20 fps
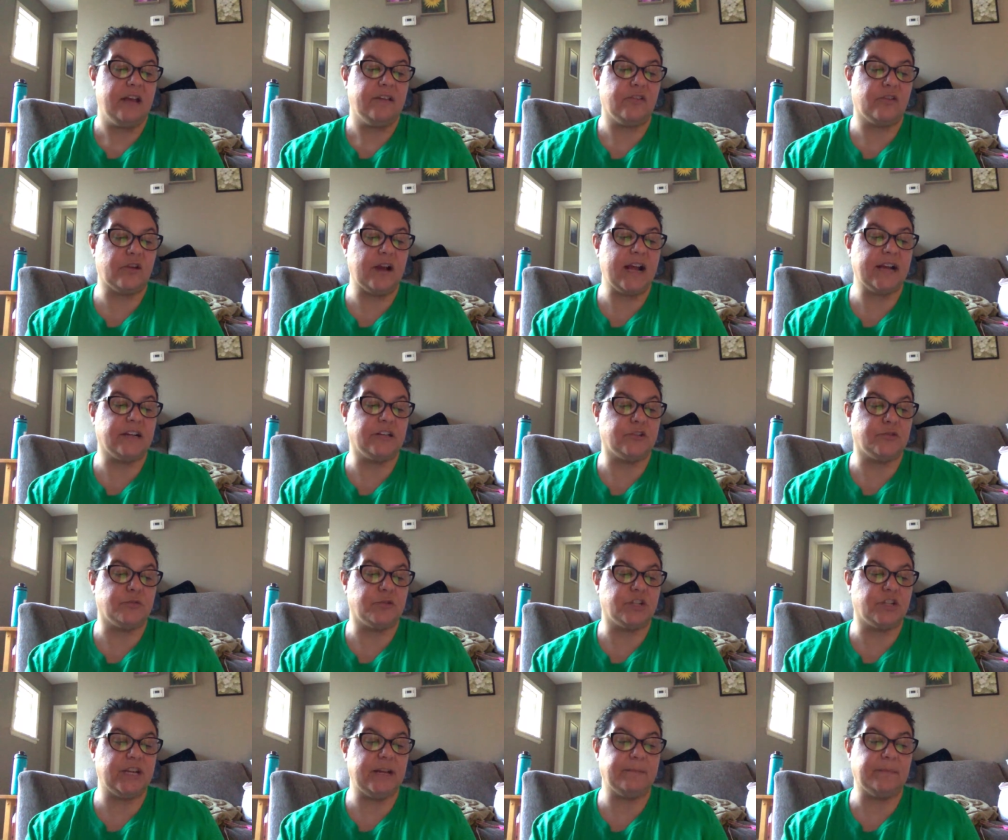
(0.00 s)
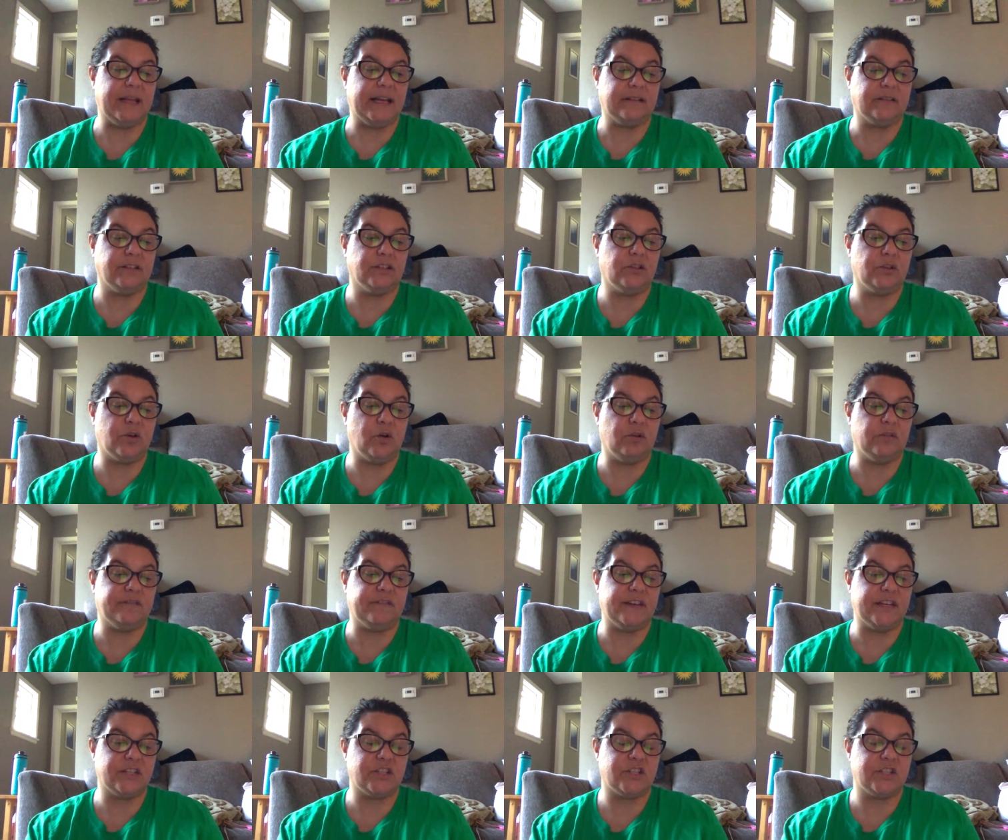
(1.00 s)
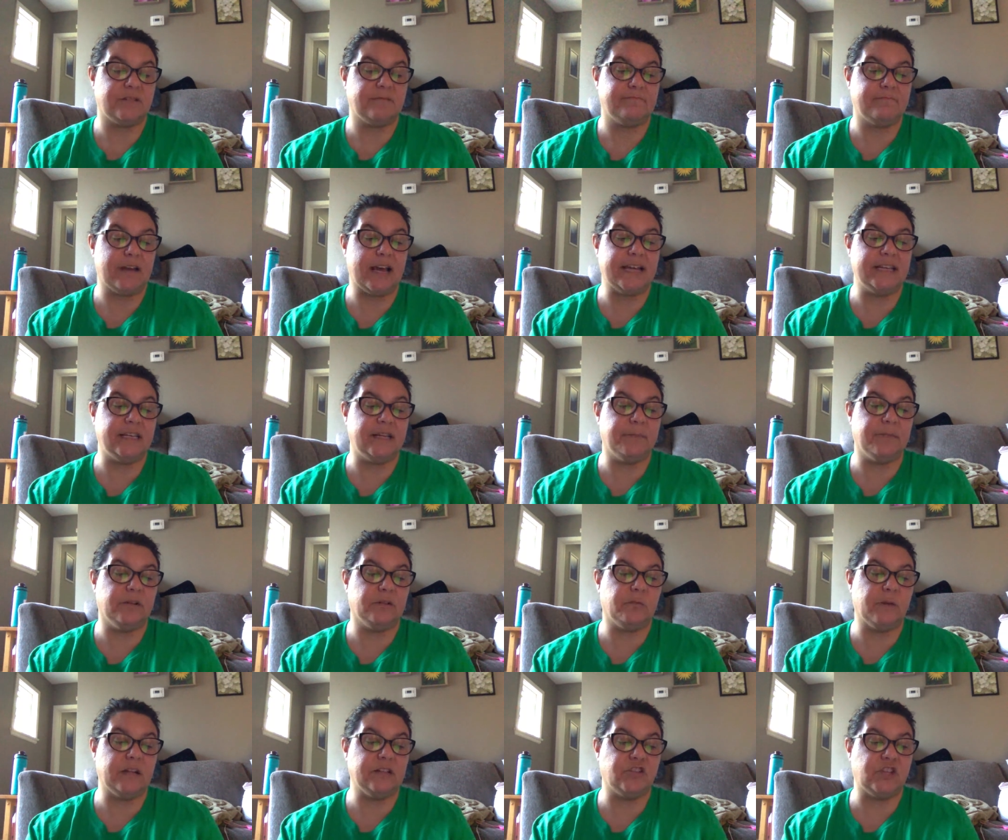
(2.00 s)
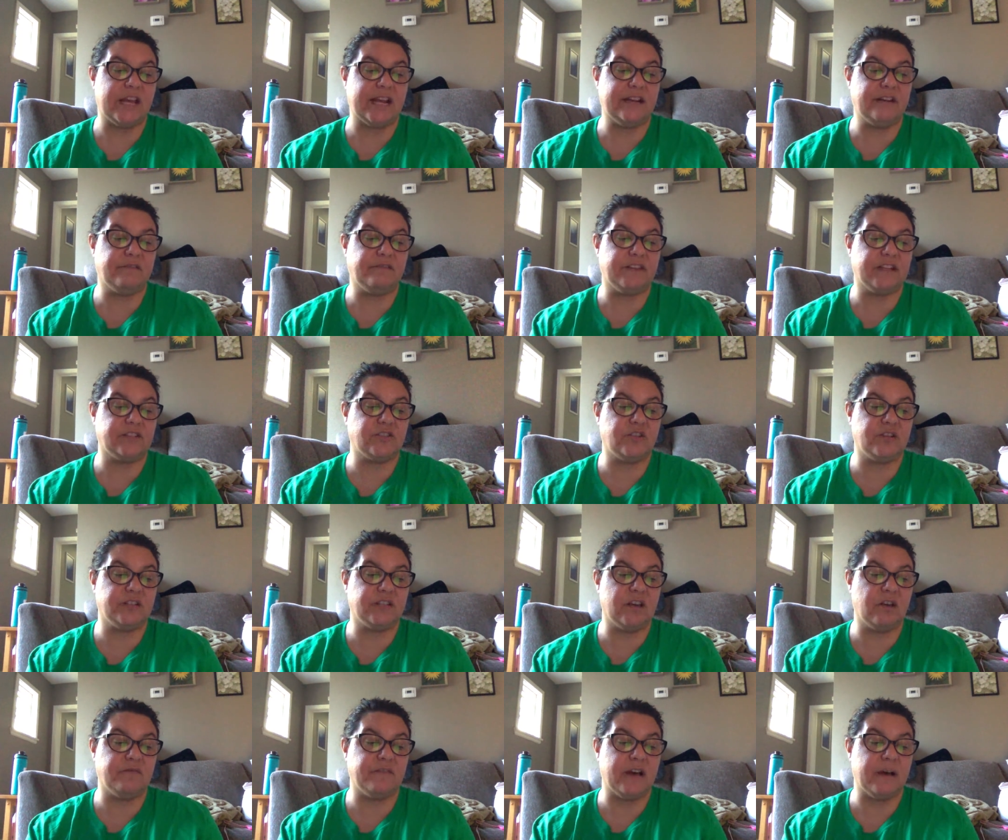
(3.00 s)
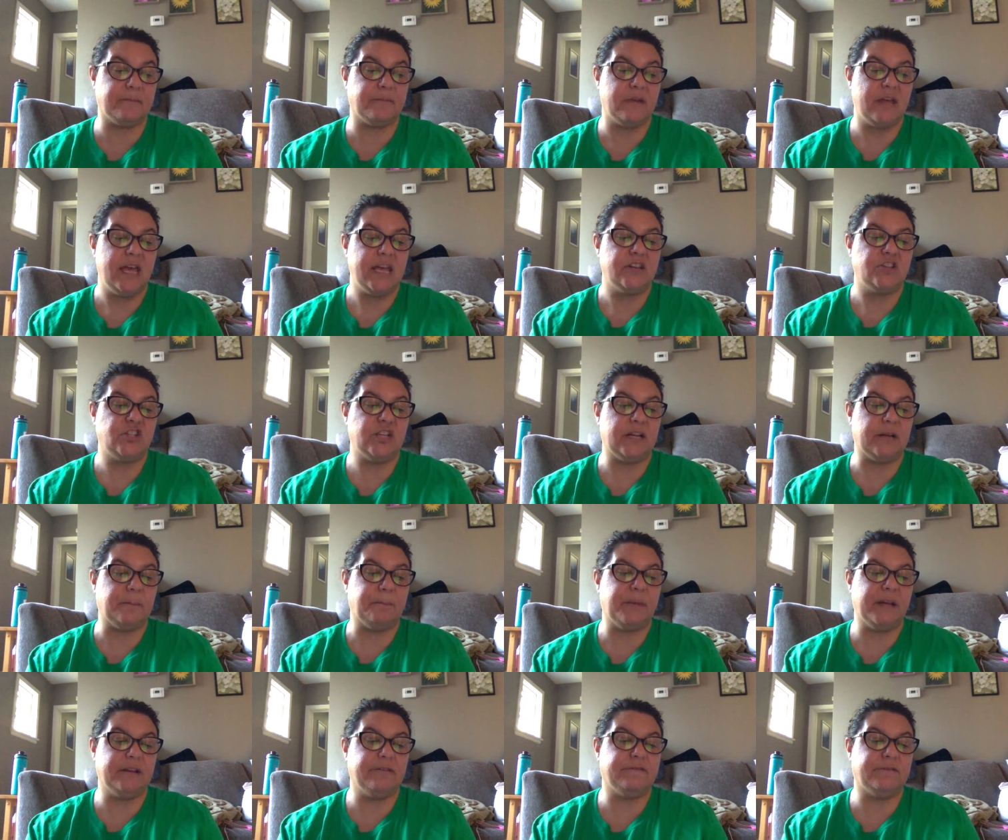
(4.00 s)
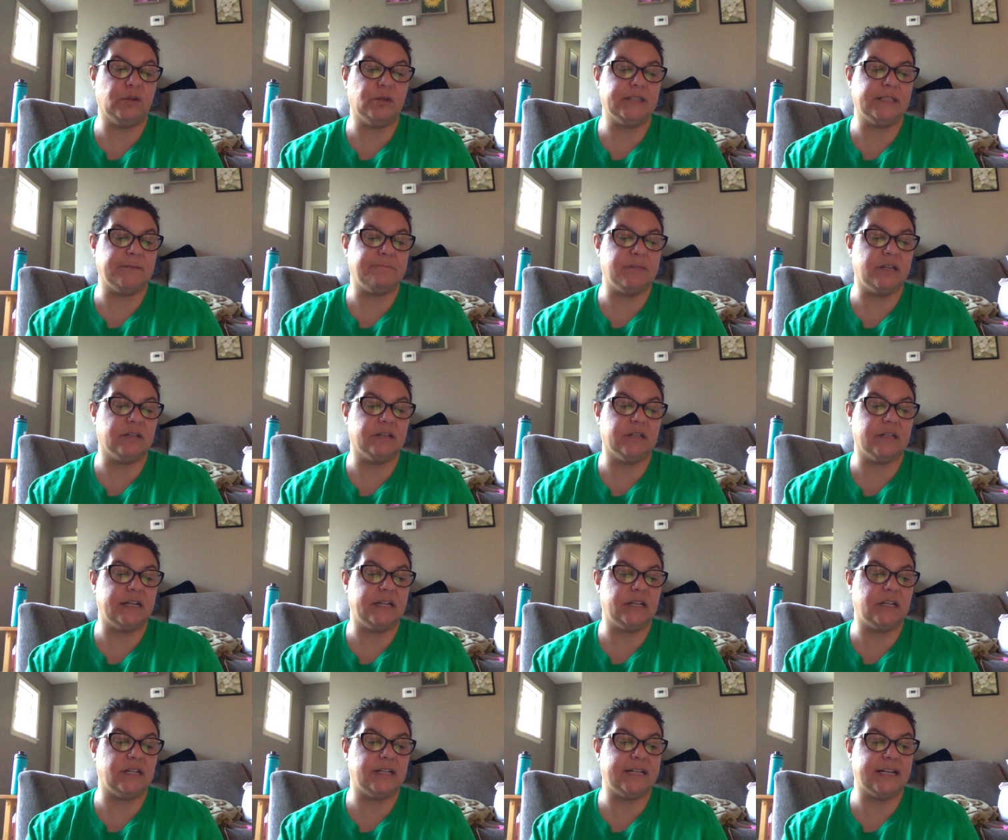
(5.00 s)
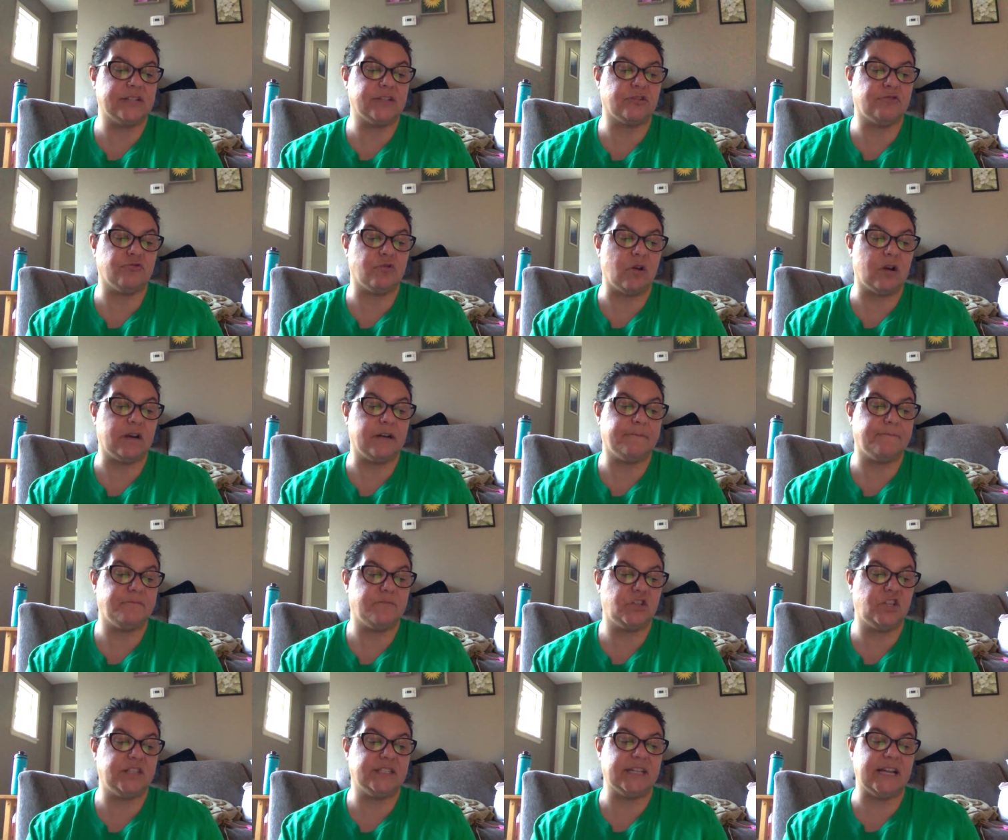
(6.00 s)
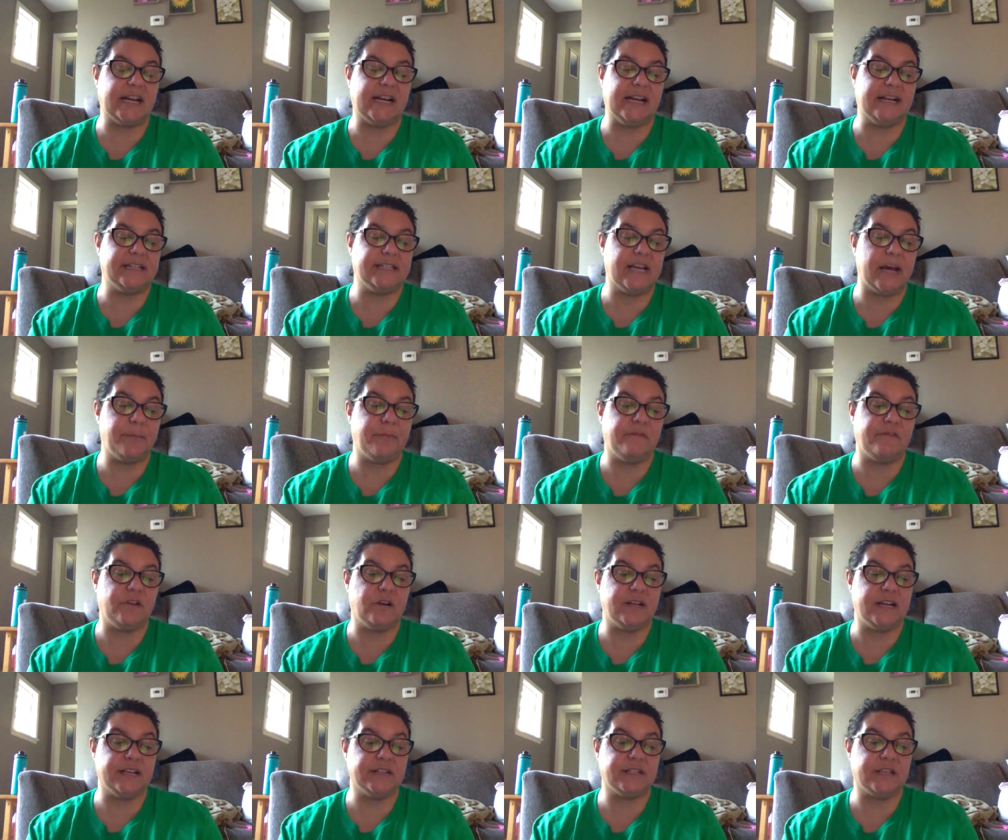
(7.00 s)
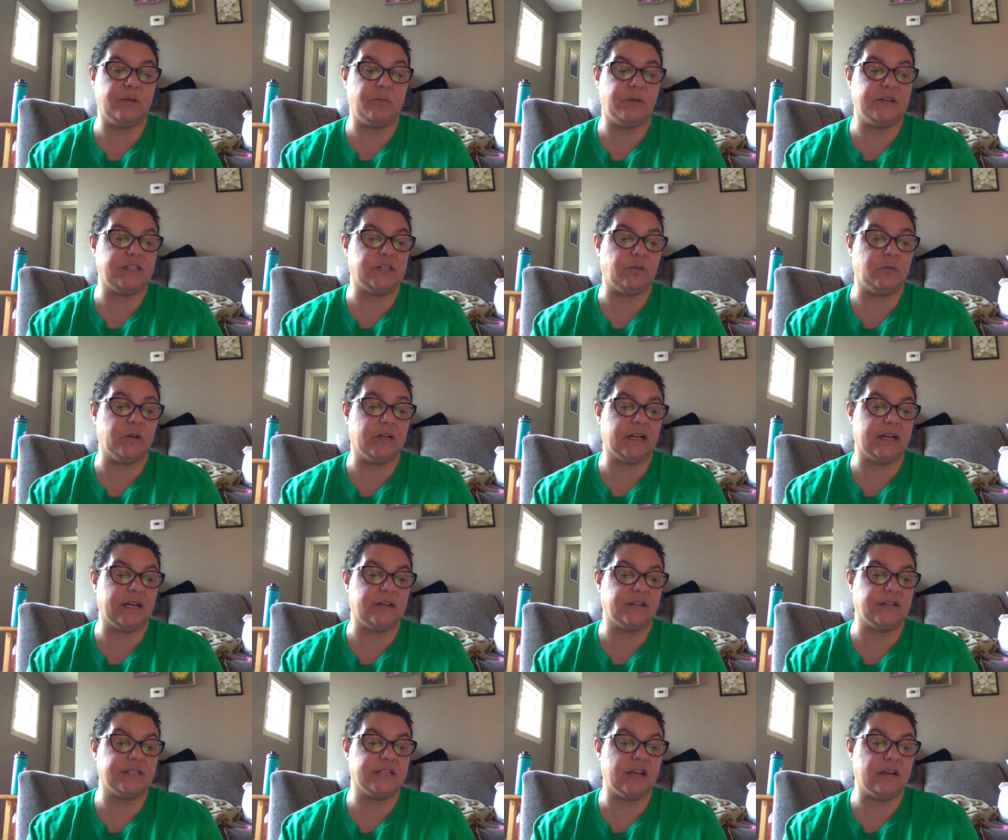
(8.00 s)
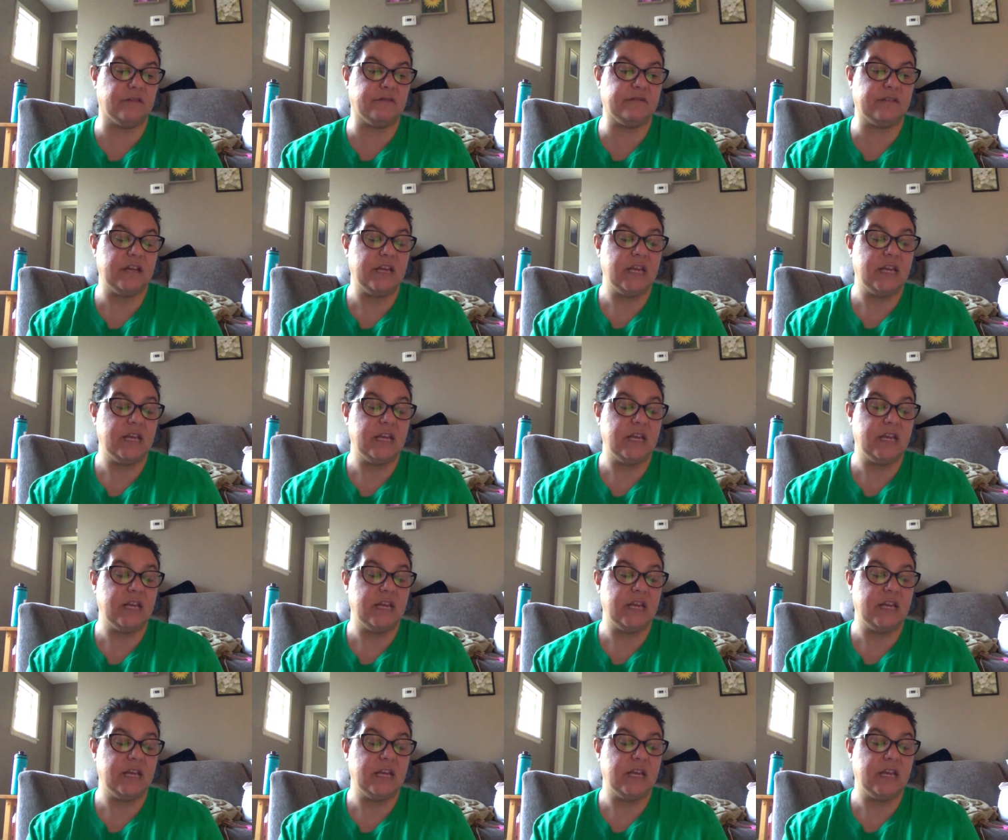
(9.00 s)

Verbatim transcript: The crackers were shaped like little goldfish. I nibbled while Janet fixed herself up. She had a big folding mirror in her desk drawer. She set it on top of her desk and went to work on herself.